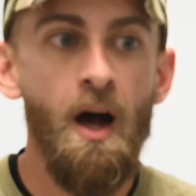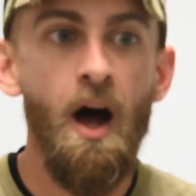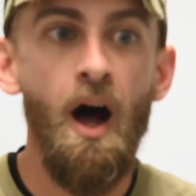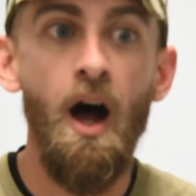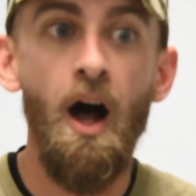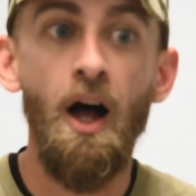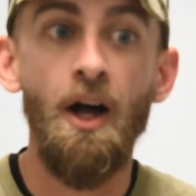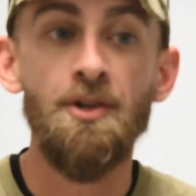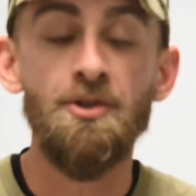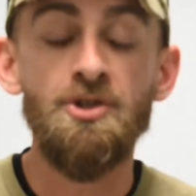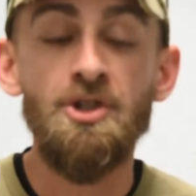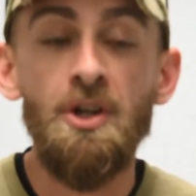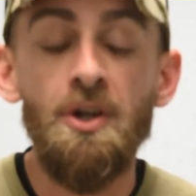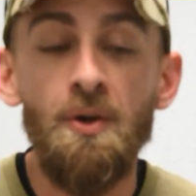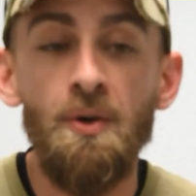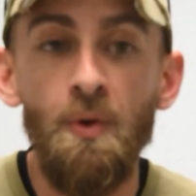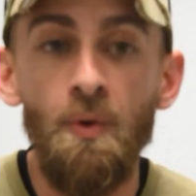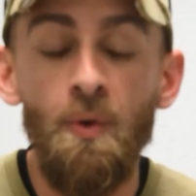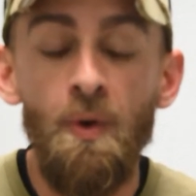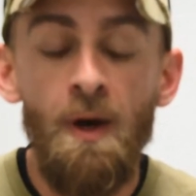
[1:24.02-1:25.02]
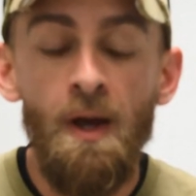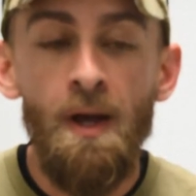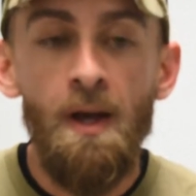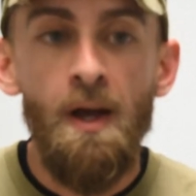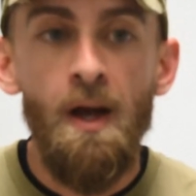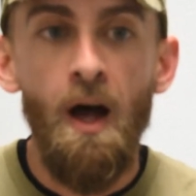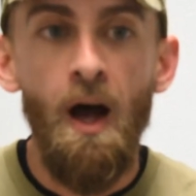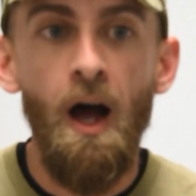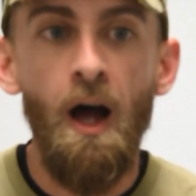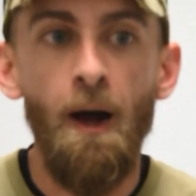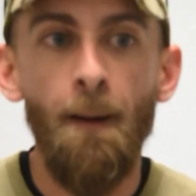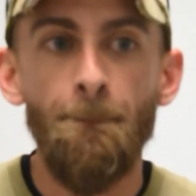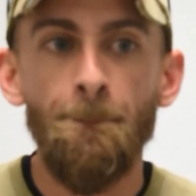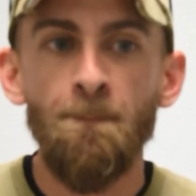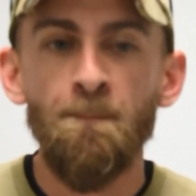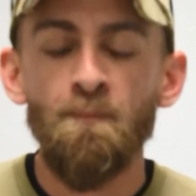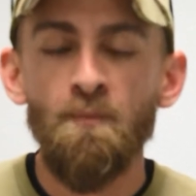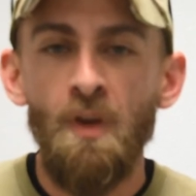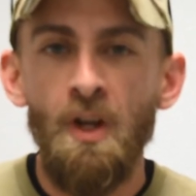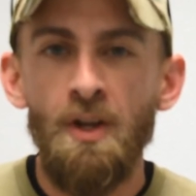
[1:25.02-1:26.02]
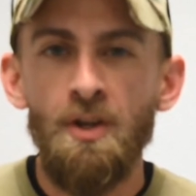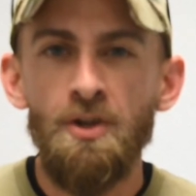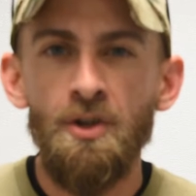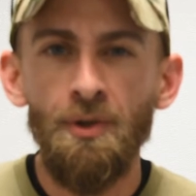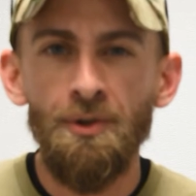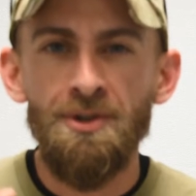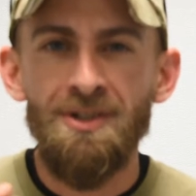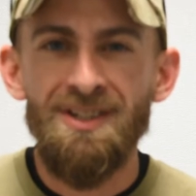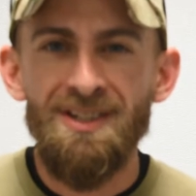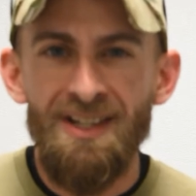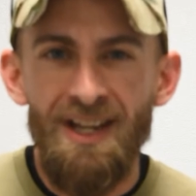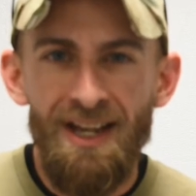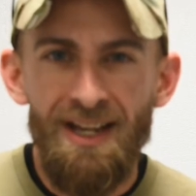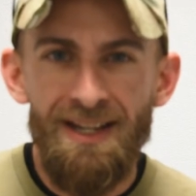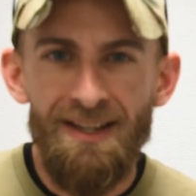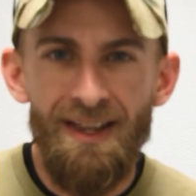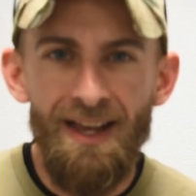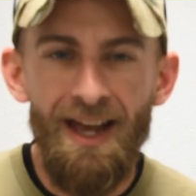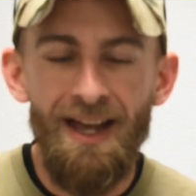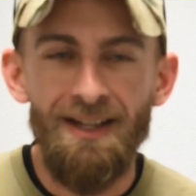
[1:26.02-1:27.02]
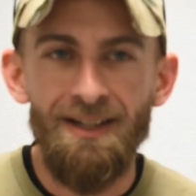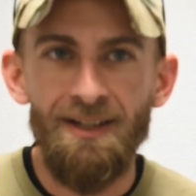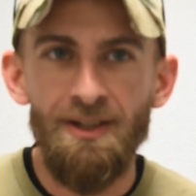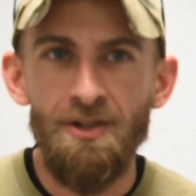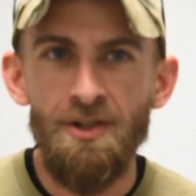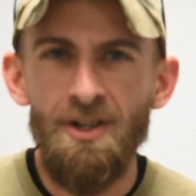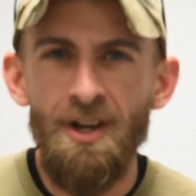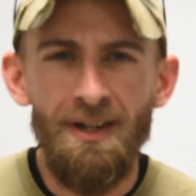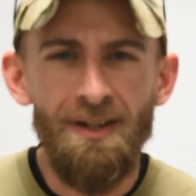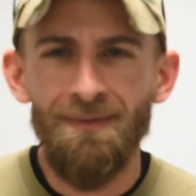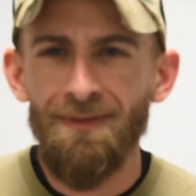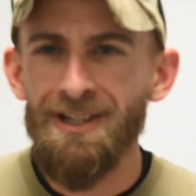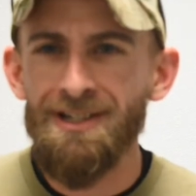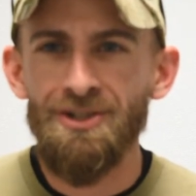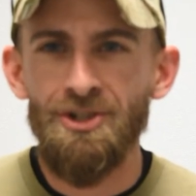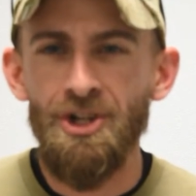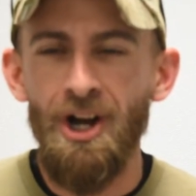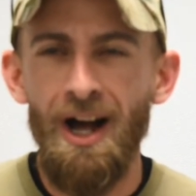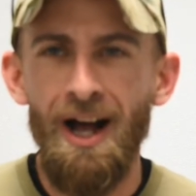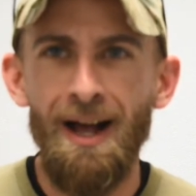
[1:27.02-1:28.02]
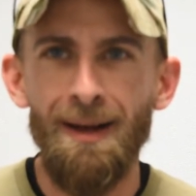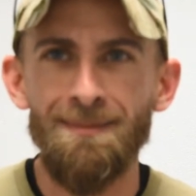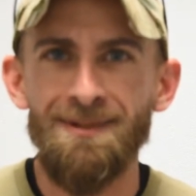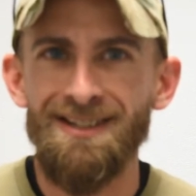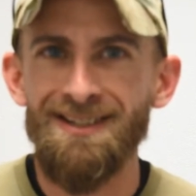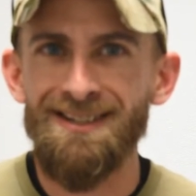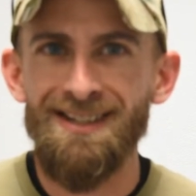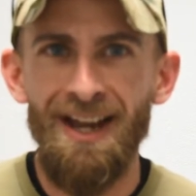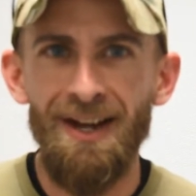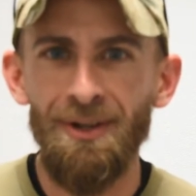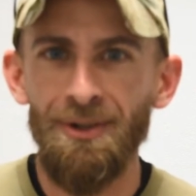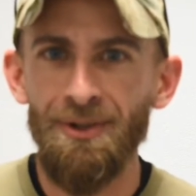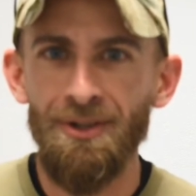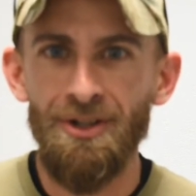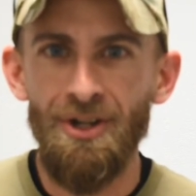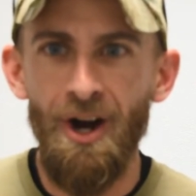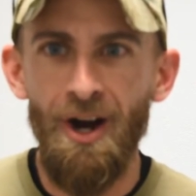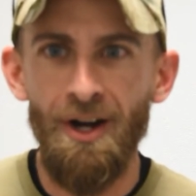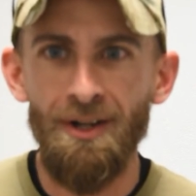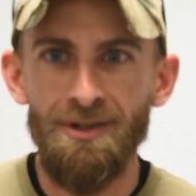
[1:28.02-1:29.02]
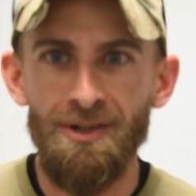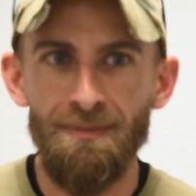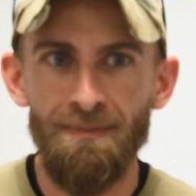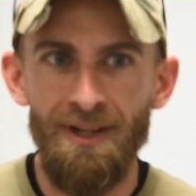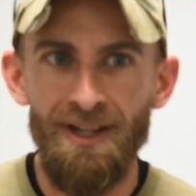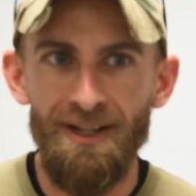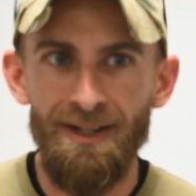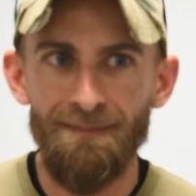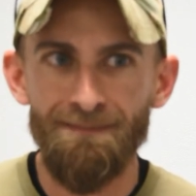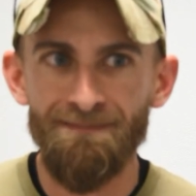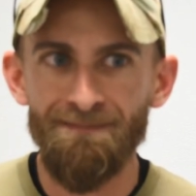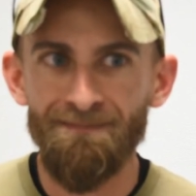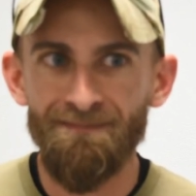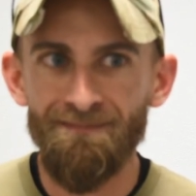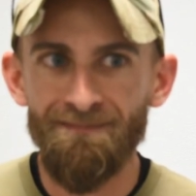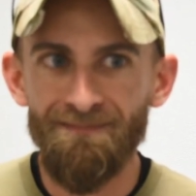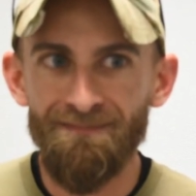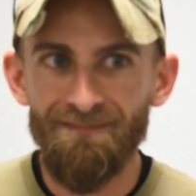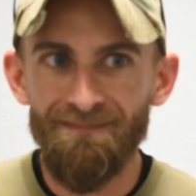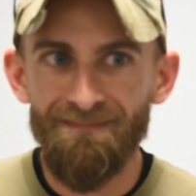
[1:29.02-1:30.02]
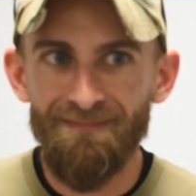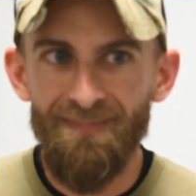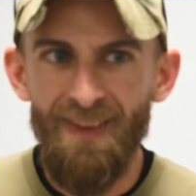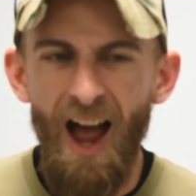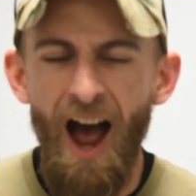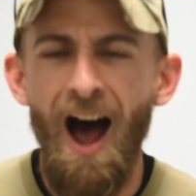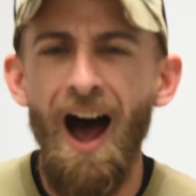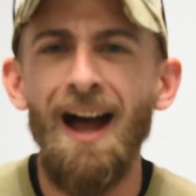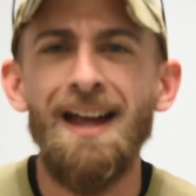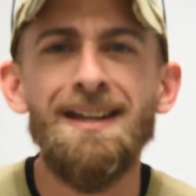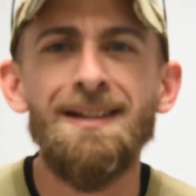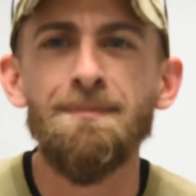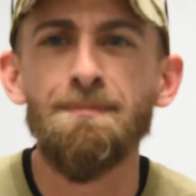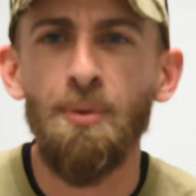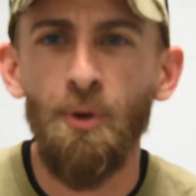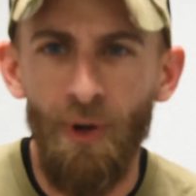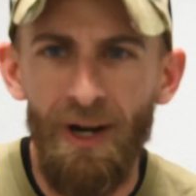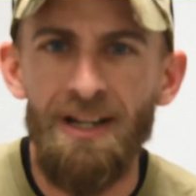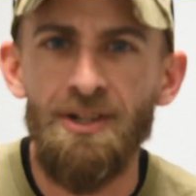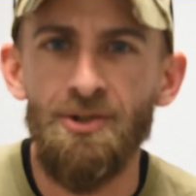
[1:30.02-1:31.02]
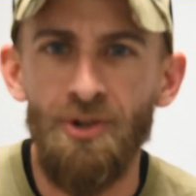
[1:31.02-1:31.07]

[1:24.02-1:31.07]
uh, do, uh, you'll see that none of these jobs entail the dog to be high-end prey